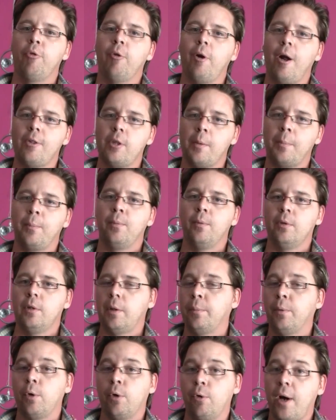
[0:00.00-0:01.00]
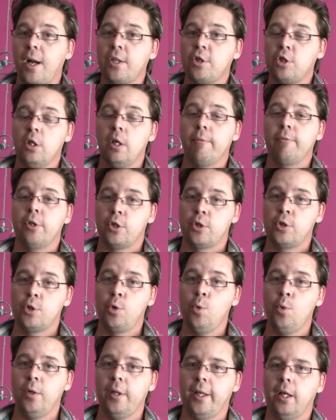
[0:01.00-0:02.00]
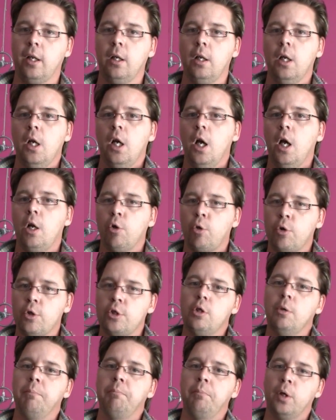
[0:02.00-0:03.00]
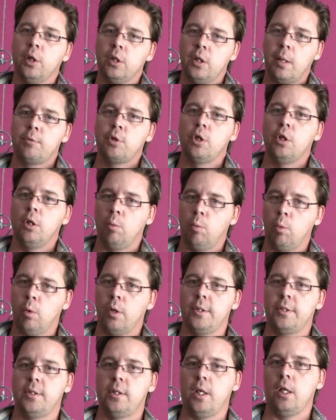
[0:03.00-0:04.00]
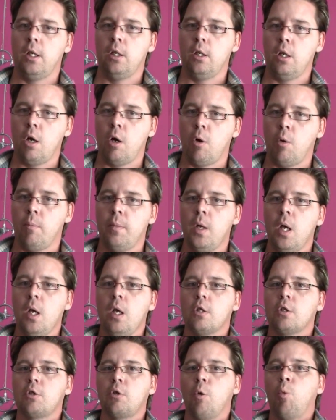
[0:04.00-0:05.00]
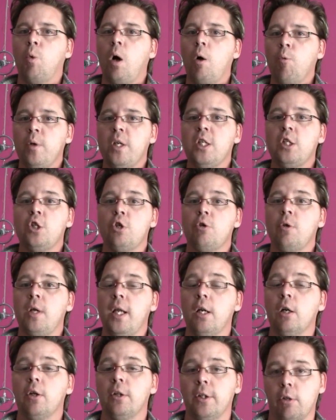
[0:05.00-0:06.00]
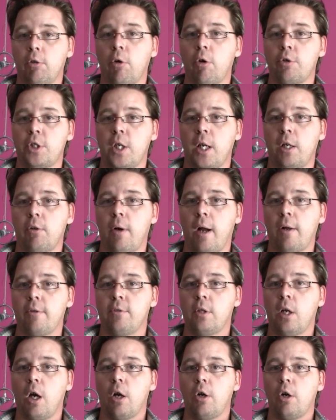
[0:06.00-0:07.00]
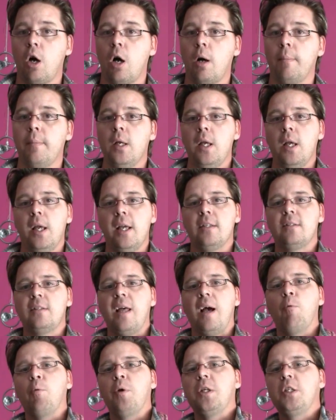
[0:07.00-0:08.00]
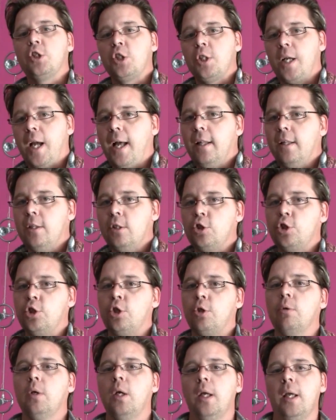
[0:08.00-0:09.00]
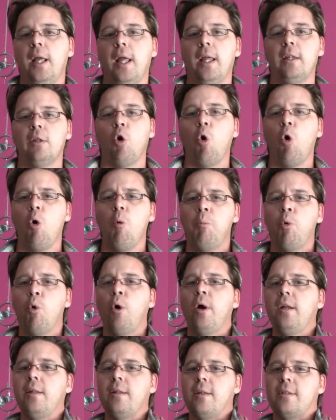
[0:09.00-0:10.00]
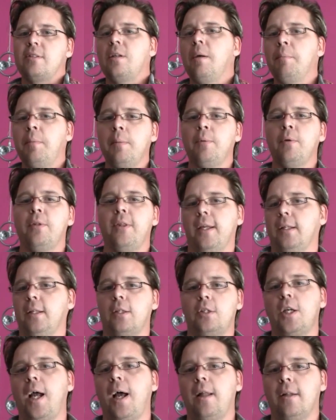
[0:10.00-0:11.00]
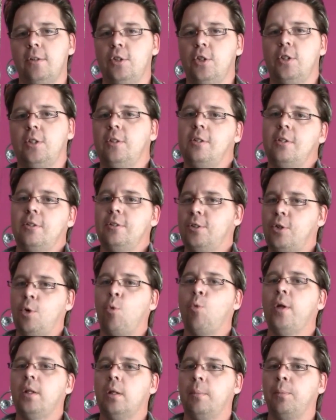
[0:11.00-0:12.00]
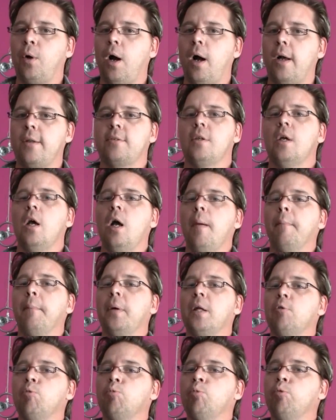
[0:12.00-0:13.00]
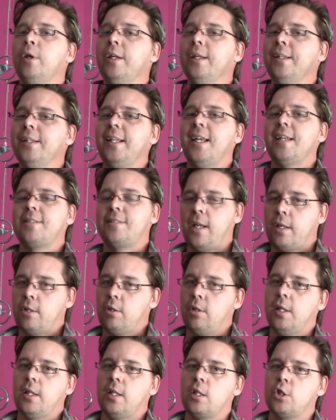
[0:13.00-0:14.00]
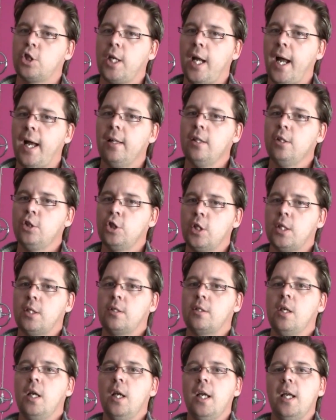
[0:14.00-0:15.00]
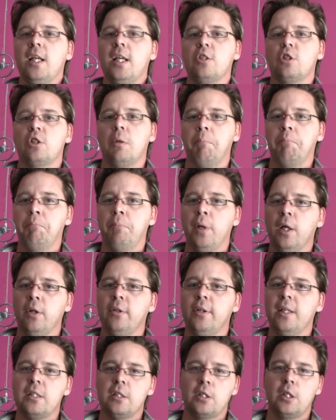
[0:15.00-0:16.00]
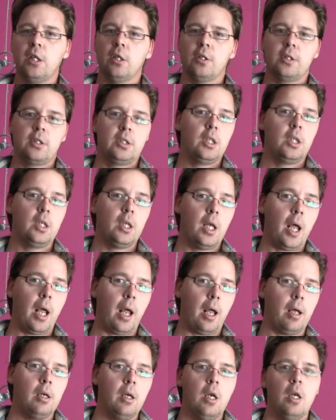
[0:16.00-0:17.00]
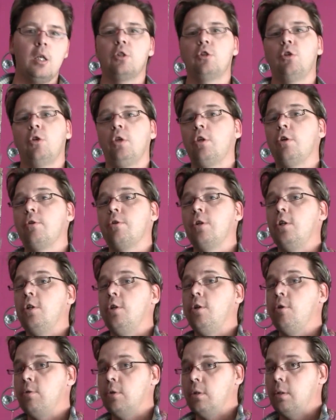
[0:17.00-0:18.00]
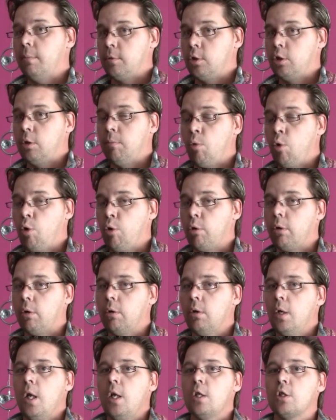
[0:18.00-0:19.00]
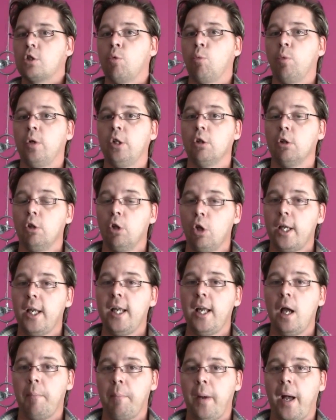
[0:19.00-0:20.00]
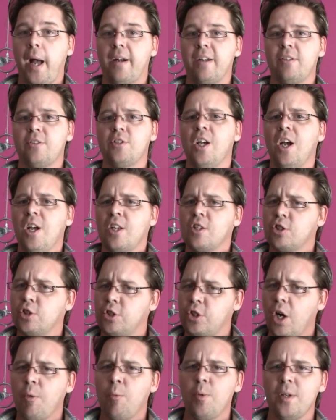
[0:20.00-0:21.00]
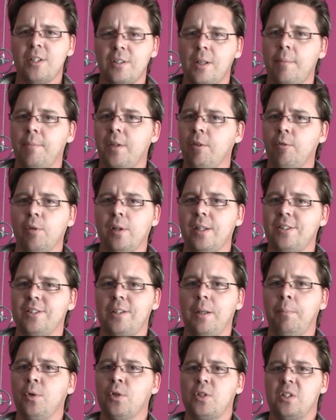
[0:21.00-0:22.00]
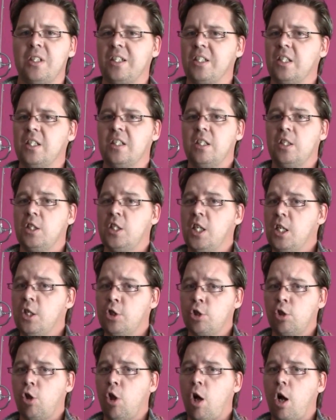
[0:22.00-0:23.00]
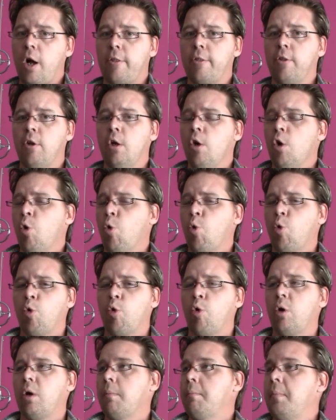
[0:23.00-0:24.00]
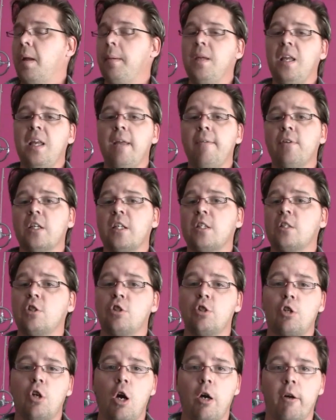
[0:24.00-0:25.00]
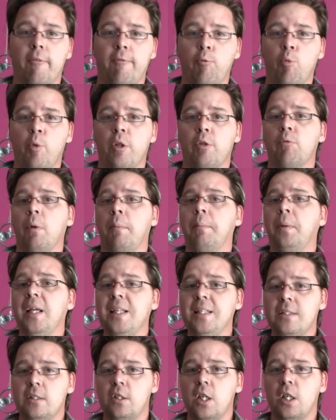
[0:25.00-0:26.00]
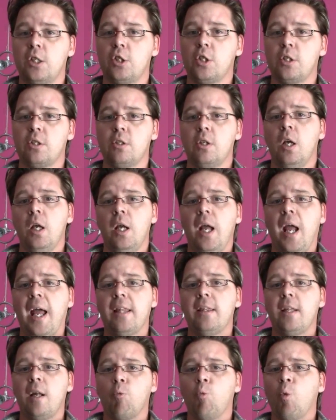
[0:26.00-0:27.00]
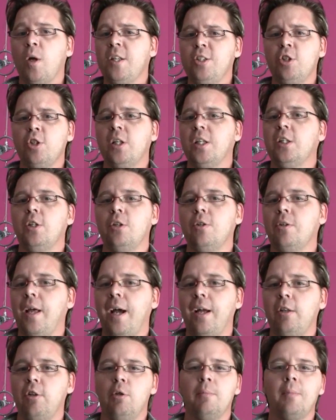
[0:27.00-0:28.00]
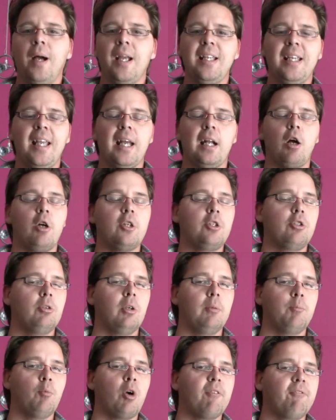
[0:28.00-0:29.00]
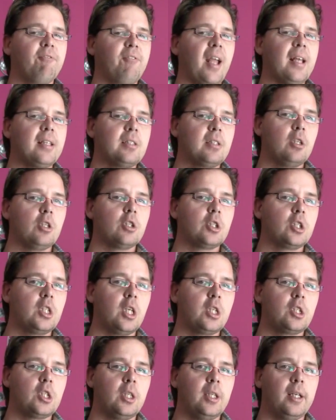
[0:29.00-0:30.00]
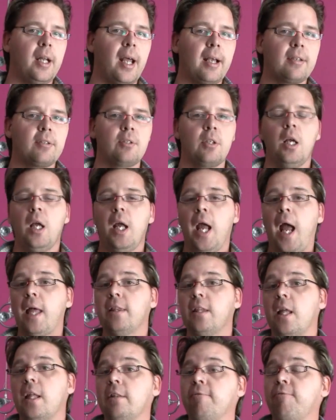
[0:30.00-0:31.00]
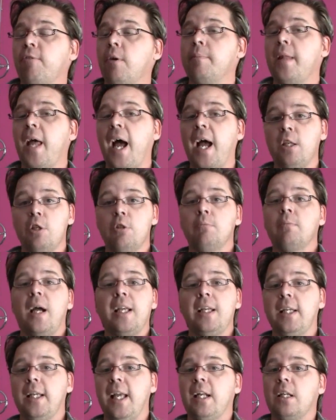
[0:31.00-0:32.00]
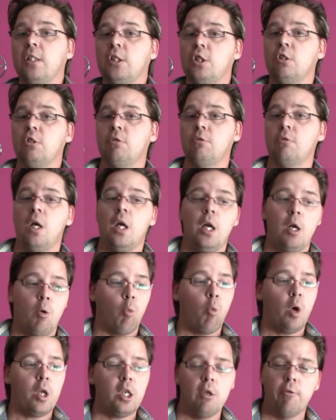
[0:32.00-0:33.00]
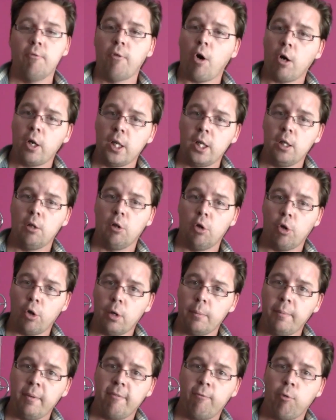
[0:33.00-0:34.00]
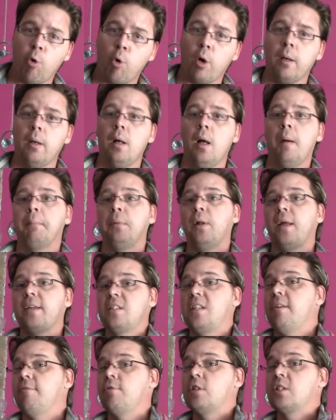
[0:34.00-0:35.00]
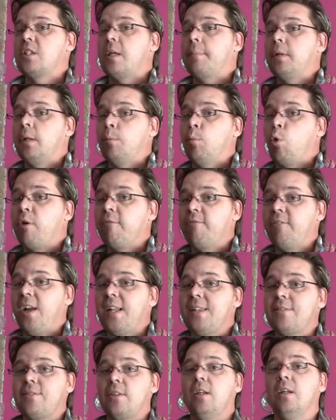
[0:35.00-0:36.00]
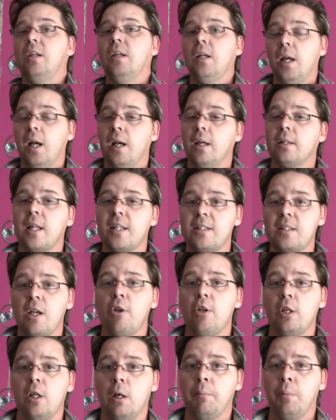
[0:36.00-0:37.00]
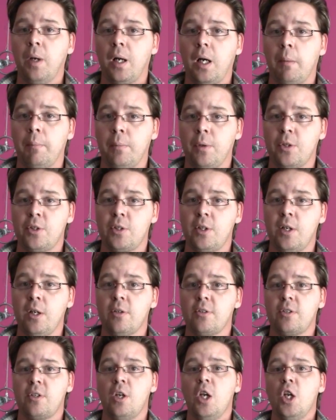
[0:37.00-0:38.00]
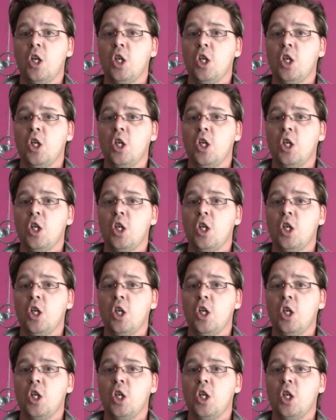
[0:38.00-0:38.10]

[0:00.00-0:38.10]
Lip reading: throughout the progression of your schooling in order to build up to the words that you know. So what we do here in the crochetcrowd.com is that we challenge you, and the whole point of this, some people think the challenge is to win the prize, but really essentially the challenge is to build the skills today so you can use them tomorrow. So when you're looking at patterns, start with something really simple such as a dishcloth or maybe even a scarf with repeat stitches, and then once you can do that you might get onto a more fancier stitch in the next, and then from that you might get into what you've already learned before plus even something more fancy, and that's how you can pick up your skills.